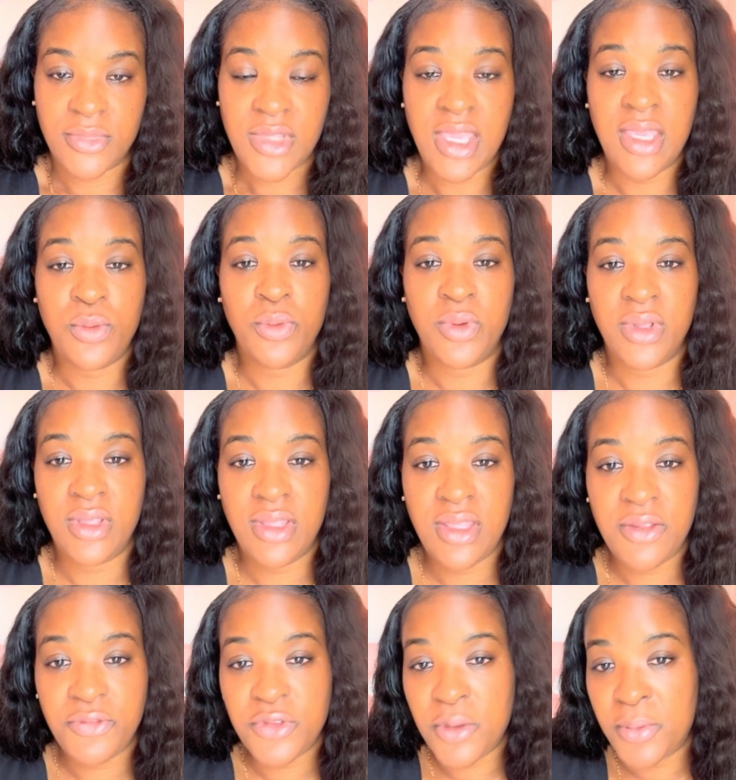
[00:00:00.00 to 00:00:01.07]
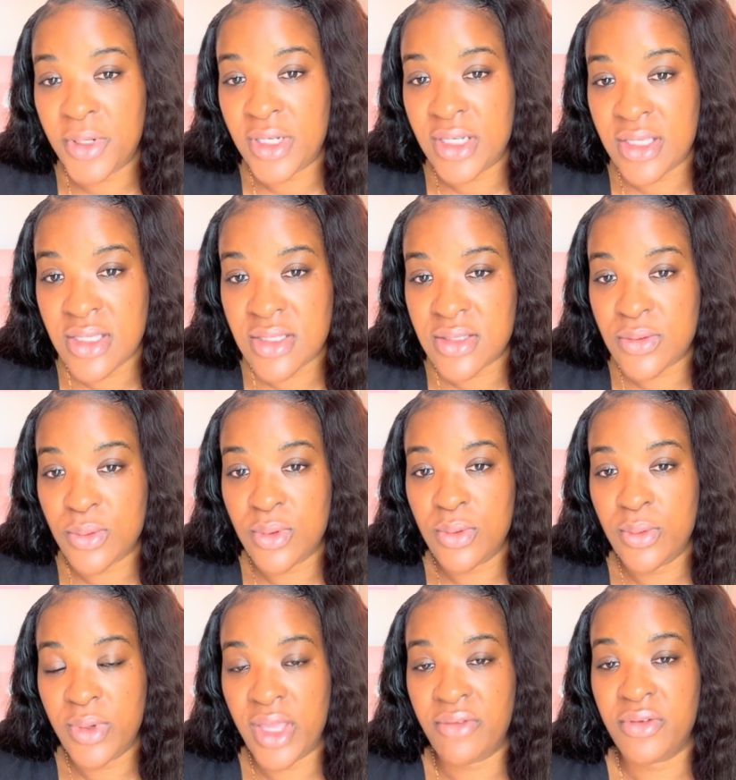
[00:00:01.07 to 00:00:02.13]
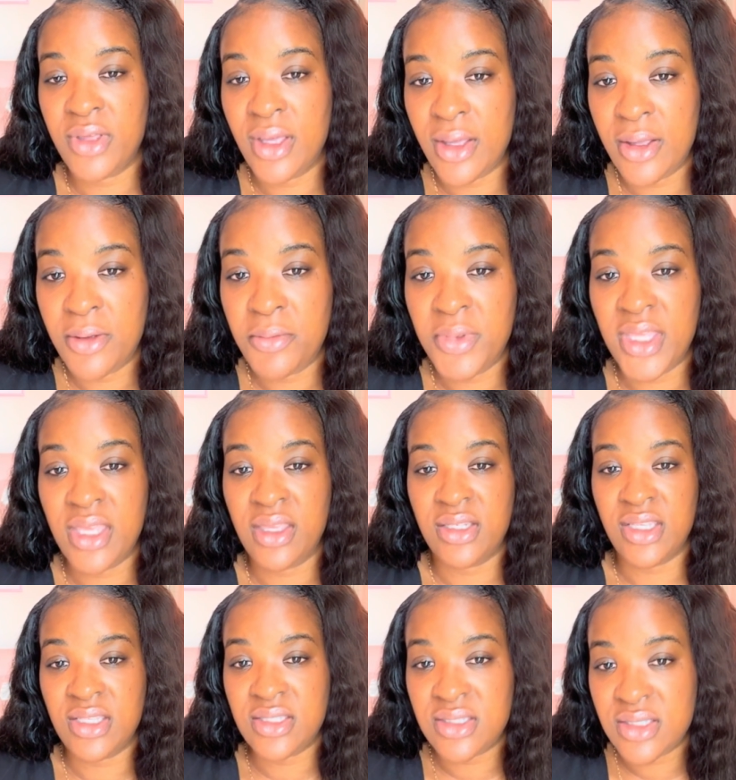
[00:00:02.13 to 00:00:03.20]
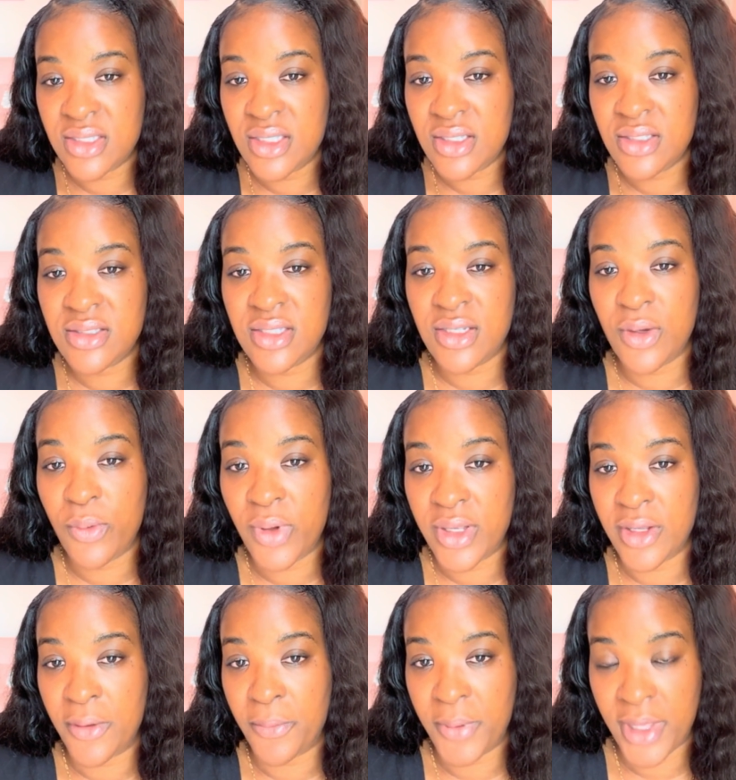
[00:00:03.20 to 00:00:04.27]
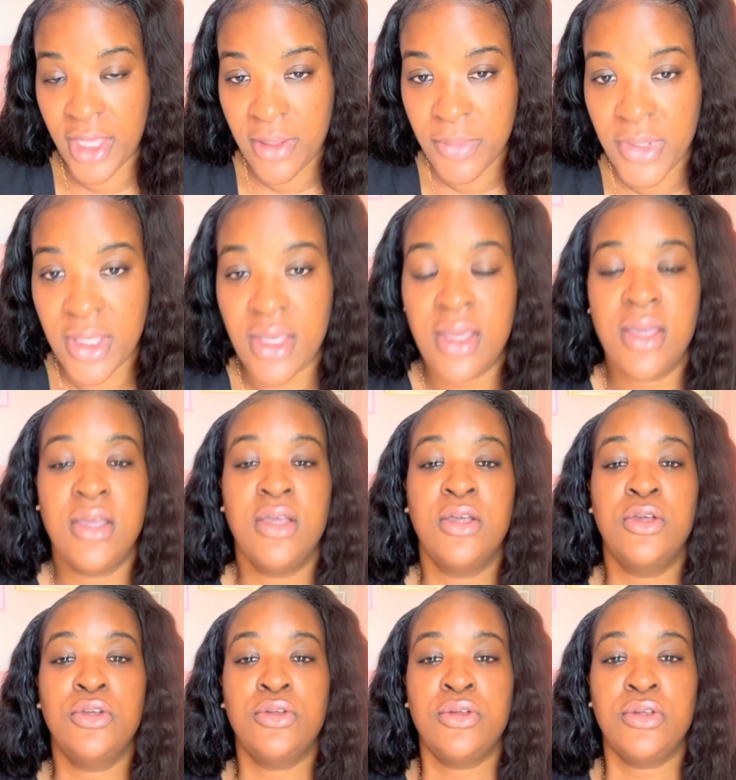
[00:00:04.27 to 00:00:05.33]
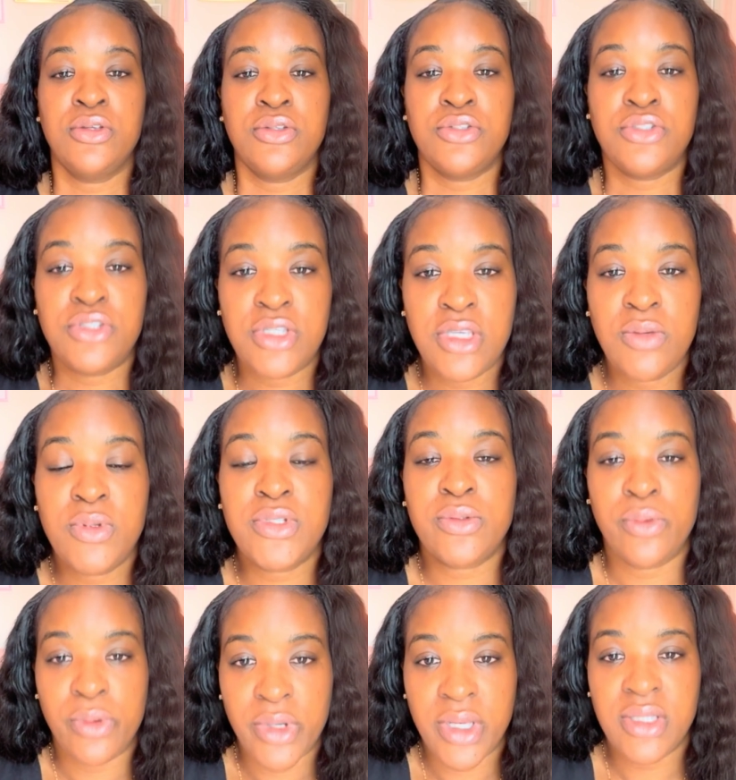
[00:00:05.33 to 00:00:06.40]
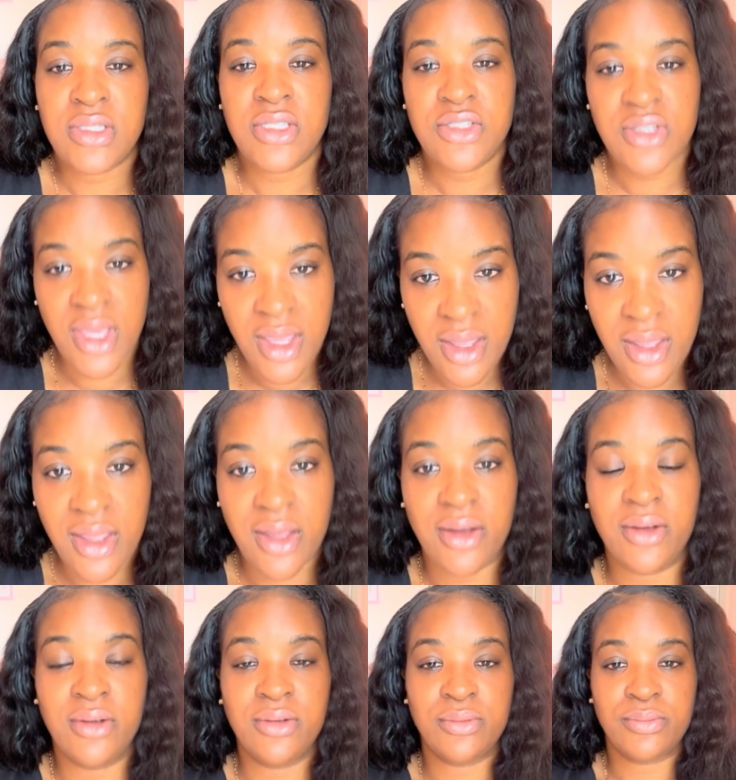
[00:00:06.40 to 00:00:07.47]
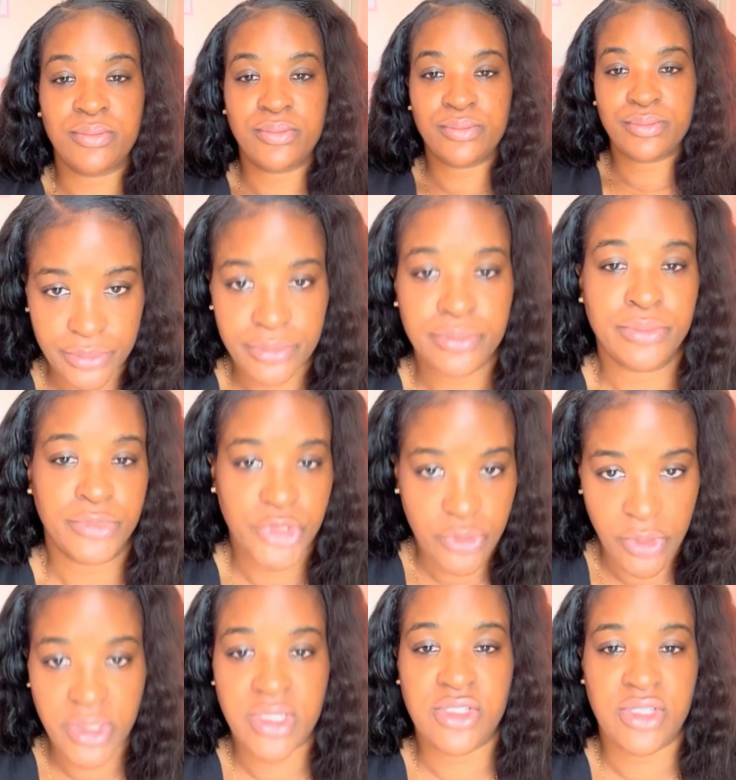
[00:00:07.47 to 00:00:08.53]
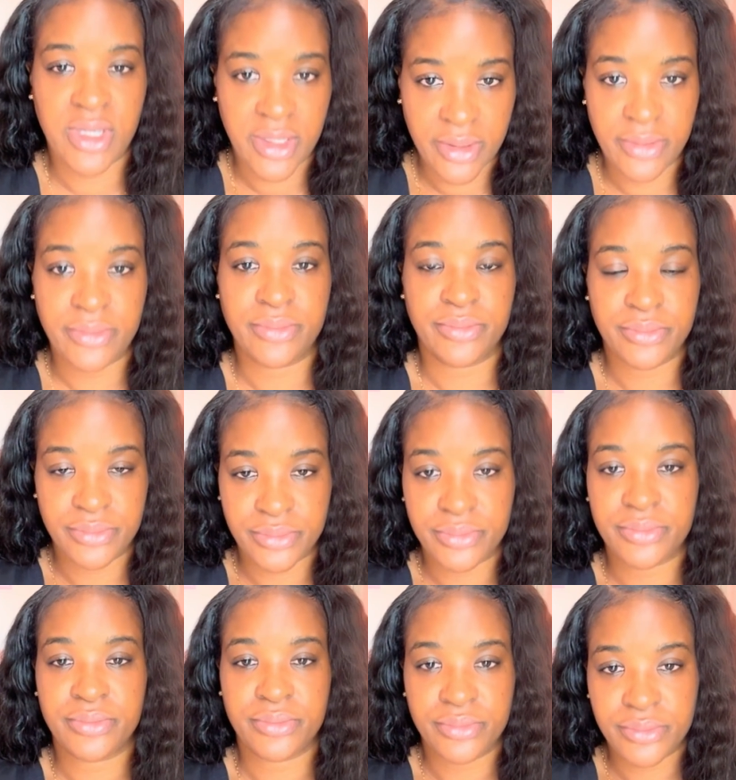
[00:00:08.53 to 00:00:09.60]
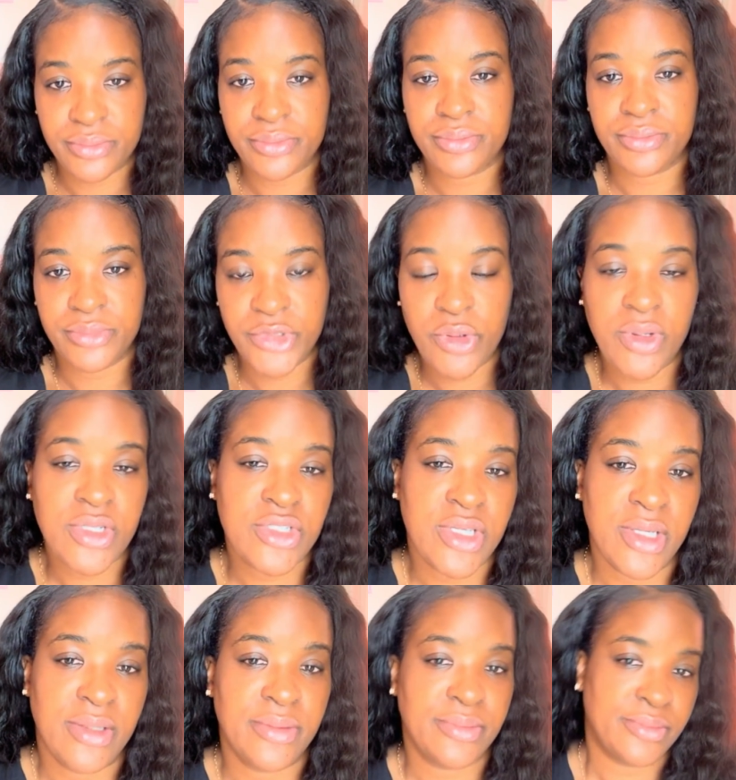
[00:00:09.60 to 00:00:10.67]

And if the police would have come and they still didn't want to pay me, she was going to jail. You're going to jail. You're going to jail.